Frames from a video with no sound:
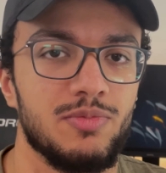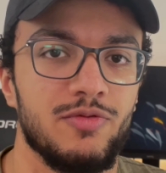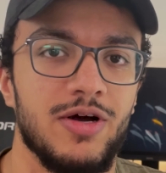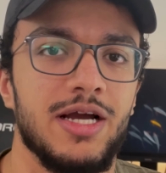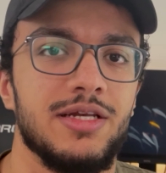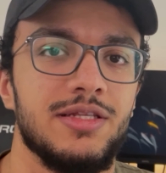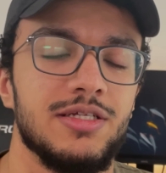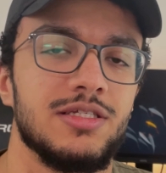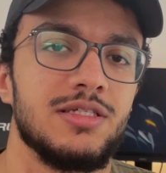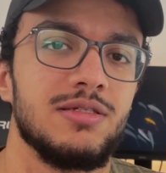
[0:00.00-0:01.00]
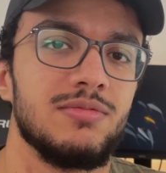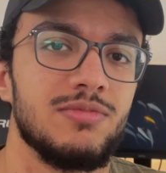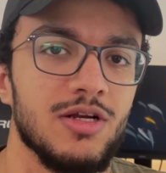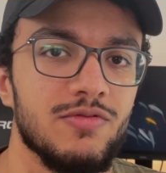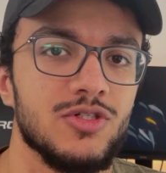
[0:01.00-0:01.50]
provide these
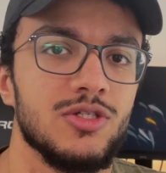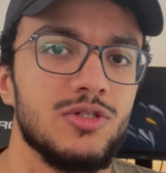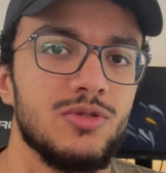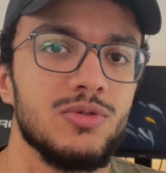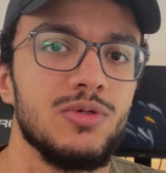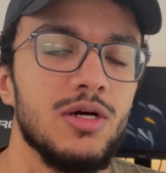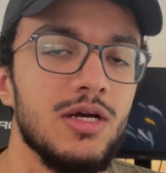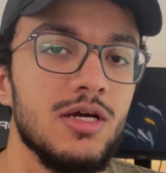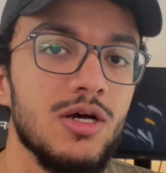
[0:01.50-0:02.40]
services to